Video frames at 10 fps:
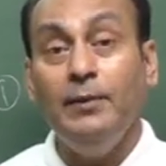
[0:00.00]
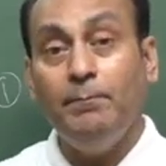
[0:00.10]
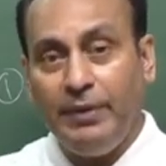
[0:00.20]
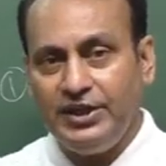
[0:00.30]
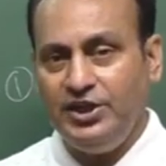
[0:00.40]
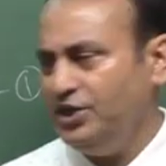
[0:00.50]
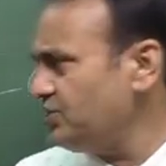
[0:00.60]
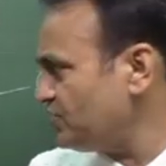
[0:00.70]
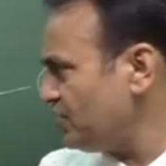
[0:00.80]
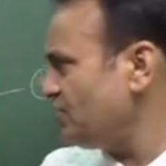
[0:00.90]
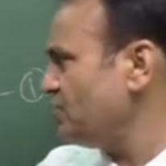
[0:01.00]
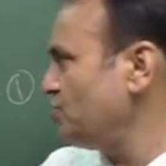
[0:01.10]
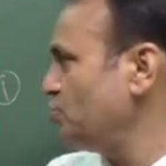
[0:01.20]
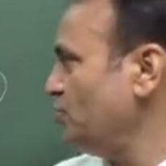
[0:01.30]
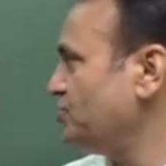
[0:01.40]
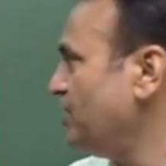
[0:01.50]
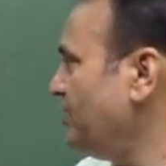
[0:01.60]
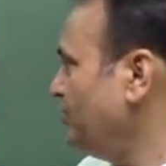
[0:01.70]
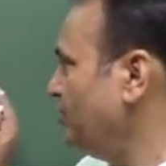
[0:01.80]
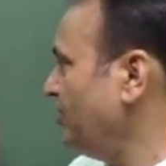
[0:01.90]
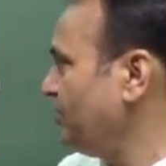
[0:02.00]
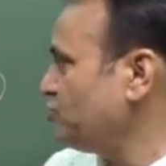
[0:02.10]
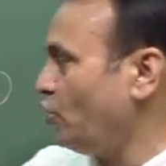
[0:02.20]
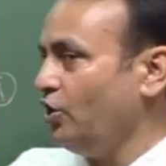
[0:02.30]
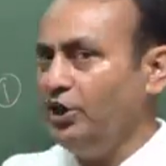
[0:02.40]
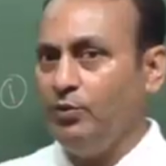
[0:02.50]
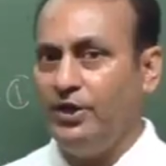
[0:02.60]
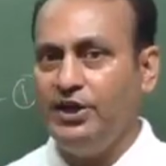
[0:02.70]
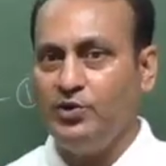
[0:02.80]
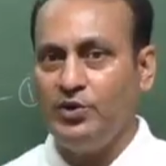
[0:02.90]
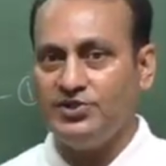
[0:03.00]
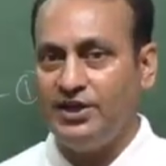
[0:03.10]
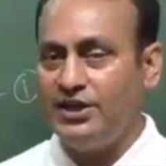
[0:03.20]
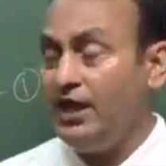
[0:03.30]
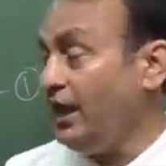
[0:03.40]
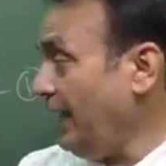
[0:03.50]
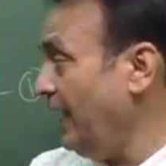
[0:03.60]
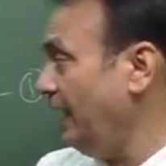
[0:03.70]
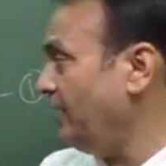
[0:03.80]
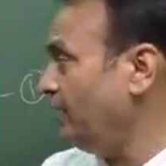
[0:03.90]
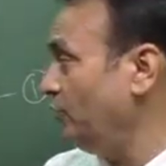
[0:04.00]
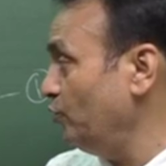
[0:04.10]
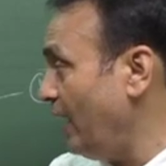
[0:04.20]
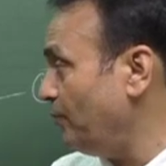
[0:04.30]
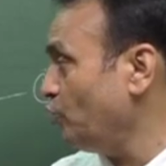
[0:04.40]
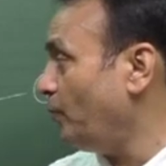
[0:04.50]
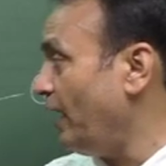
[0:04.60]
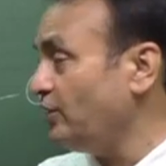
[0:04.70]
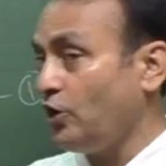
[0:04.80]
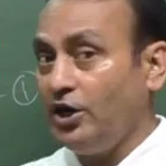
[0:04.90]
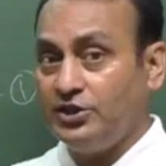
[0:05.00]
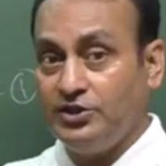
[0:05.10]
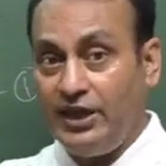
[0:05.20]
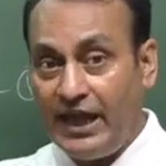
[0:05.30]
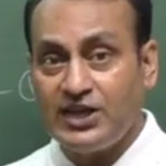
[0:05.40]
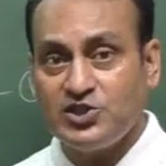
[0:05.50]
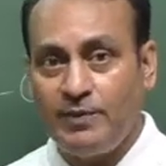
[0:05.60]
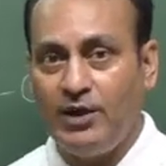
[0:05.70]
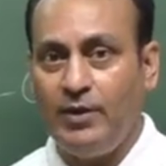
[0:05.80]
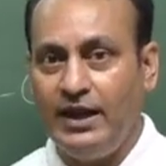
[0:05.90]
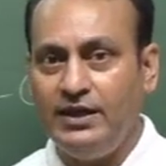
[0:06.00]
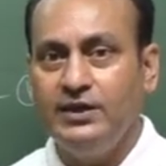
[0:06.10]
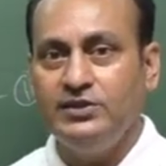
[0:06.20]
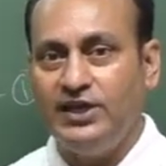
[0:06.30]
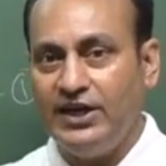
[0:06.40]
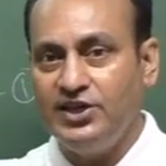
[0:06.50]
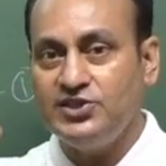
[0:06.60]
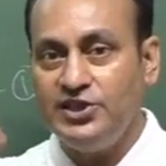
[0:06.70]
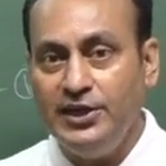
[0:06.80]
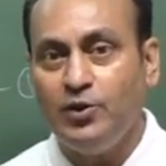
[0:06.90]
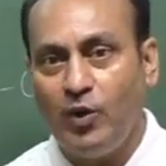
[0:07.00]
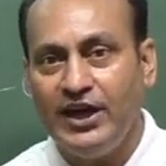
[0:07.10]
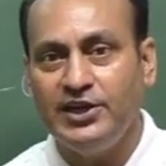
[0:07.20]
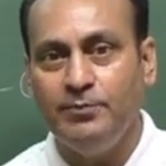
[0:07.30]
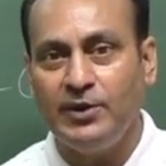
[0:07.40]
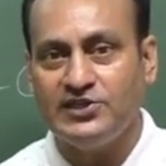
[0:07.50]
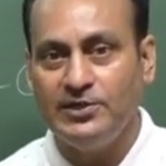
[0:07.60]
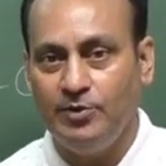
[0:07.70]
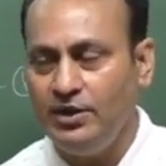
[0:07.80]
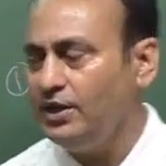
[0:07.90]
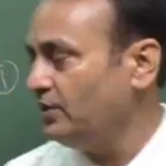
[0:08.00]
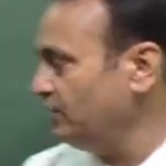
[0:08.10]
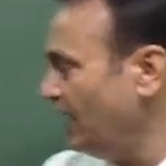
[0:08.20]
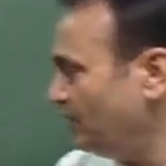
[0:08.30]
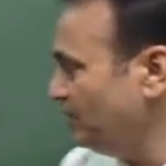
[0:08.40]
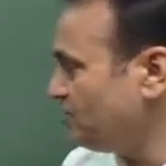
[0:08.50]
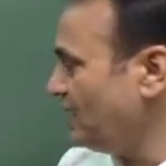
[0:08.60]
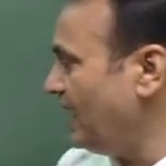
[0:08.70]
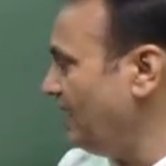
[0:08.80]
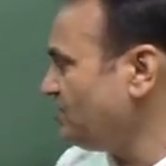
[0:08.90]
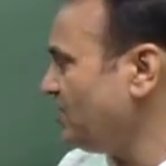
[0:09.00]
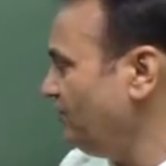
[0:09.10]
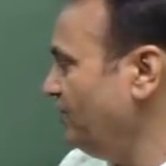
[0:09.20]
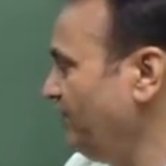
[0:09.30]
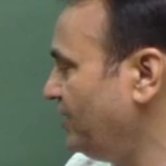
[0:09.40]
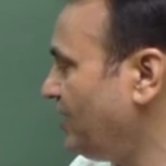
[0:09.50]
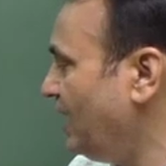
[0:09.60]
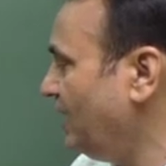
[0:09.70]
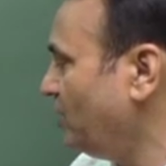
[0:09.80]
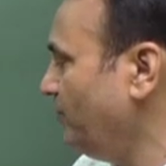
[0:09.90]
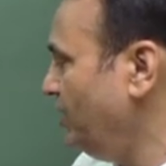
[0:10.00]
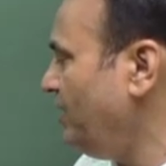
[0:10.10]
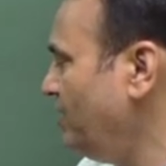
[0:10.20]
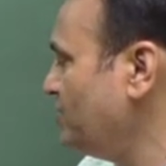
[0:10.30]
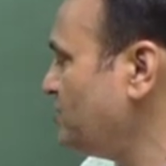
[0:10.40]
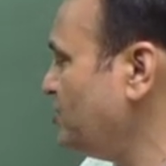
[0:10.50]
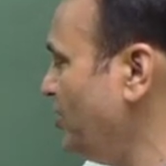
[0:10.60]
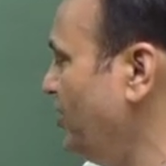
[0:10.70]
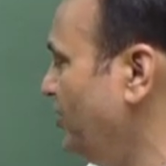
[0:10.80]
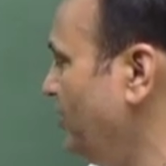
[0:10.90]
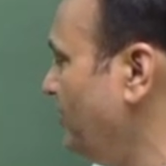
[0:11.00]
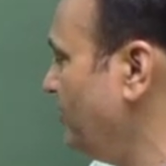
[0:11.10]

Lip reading: But in such a situation, there is only one equation and you have to point out x by y. That is quite impossible. That means the answer will be can't be said.